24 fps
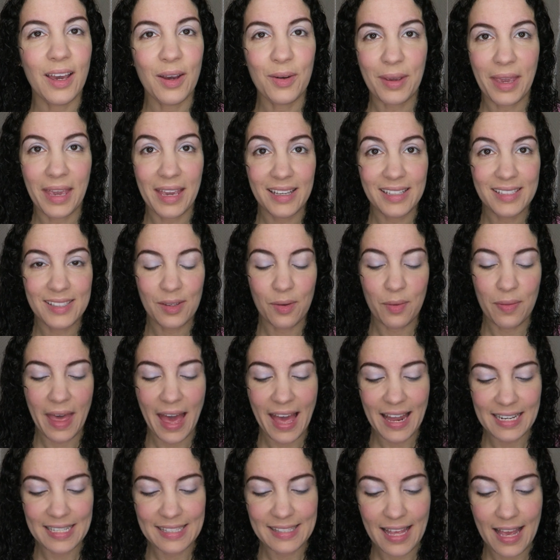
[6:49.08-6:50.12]
Okay, so
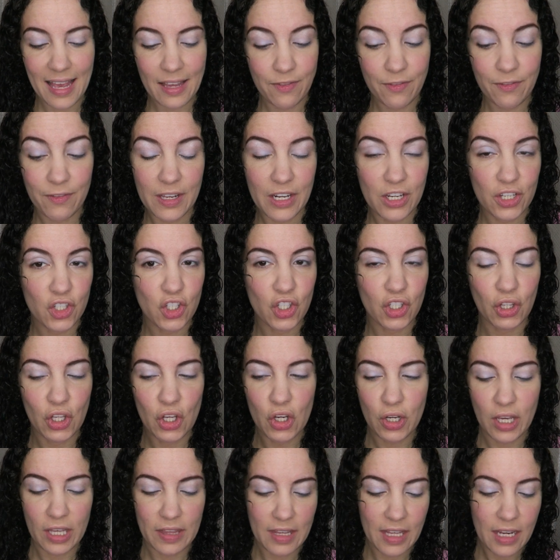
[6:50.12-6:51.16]
that is that finished
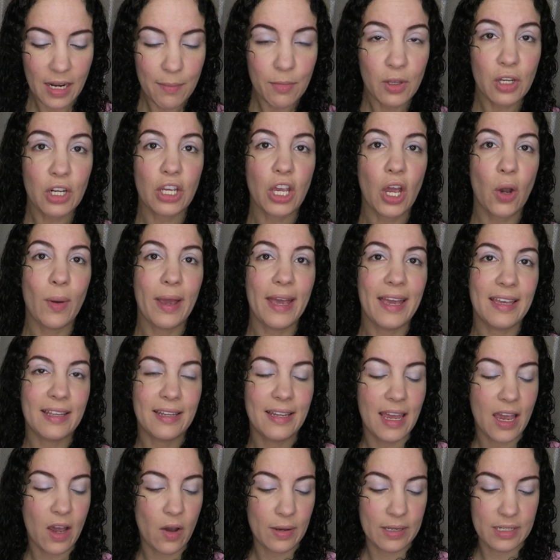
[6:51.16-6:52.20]
look. And then I'm gonna go
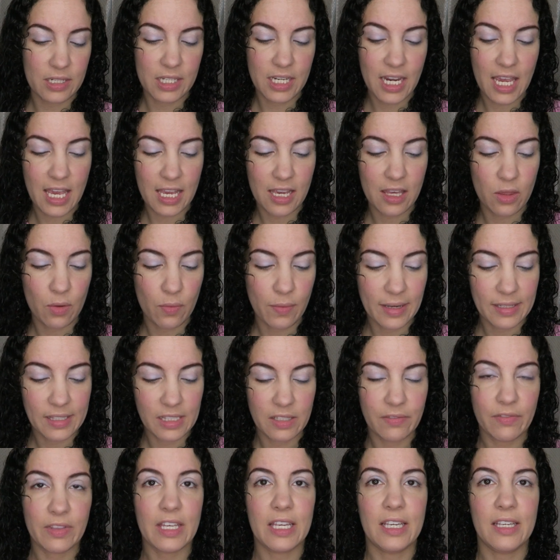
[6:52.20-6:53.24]
ahead now and take the
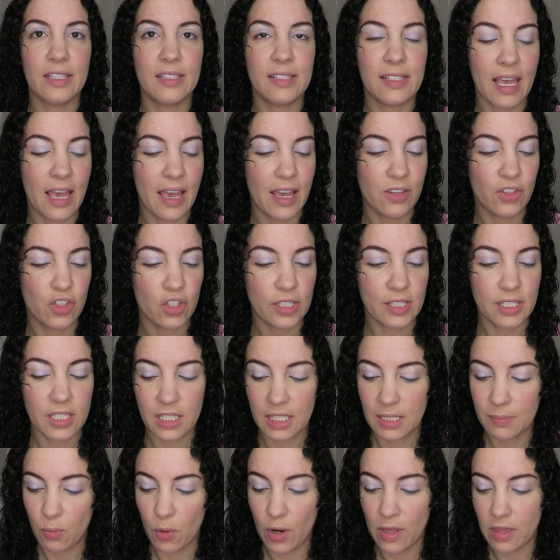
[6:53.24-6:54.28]
rest of these and just
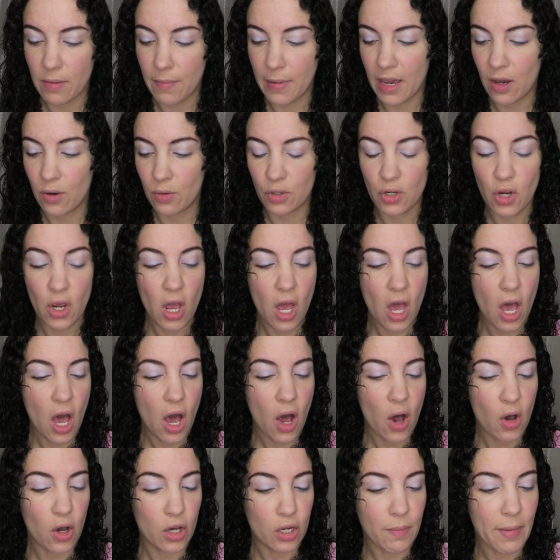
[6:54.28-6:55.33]
spread them out
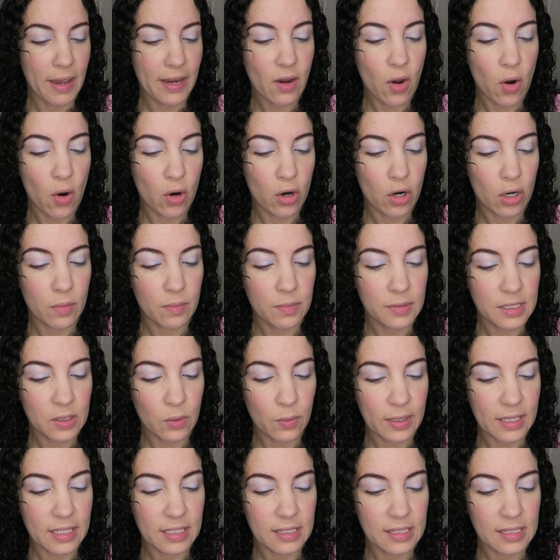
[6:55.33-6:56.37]
on my arm so
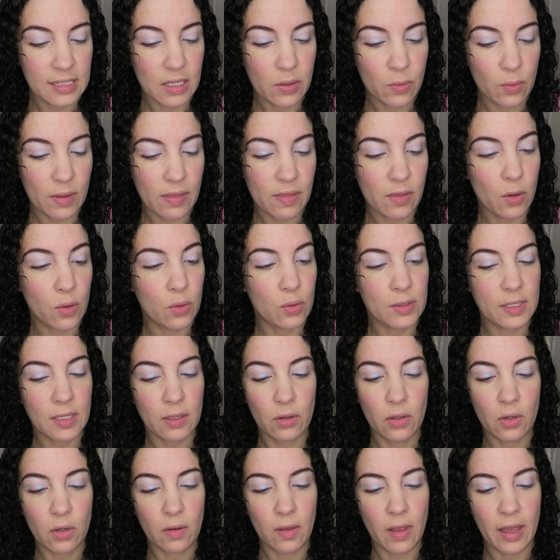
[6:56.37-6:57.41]
we can see what those
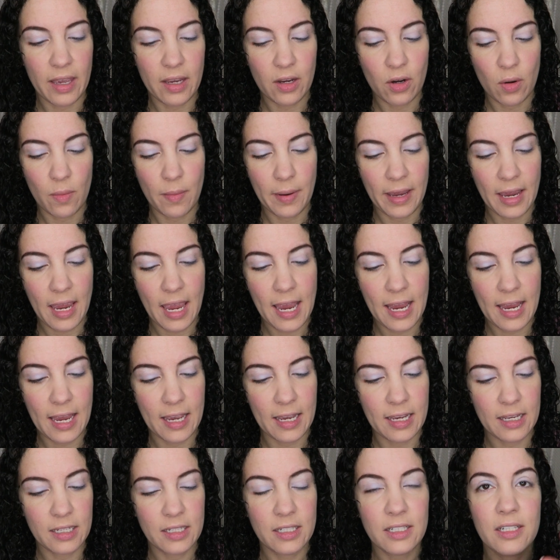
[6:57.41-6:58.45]
look like, or my
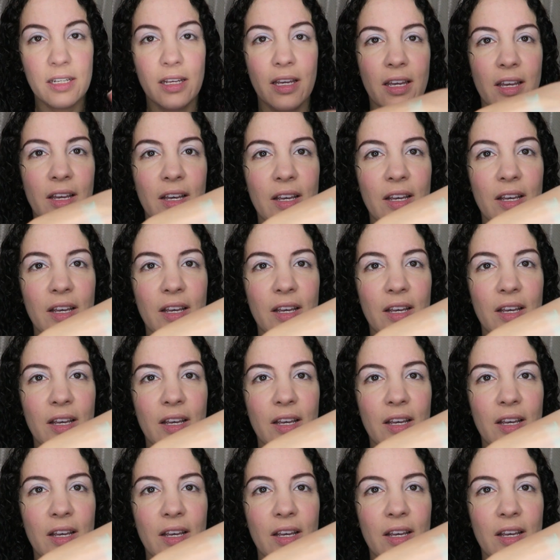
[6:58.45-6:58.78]
hand.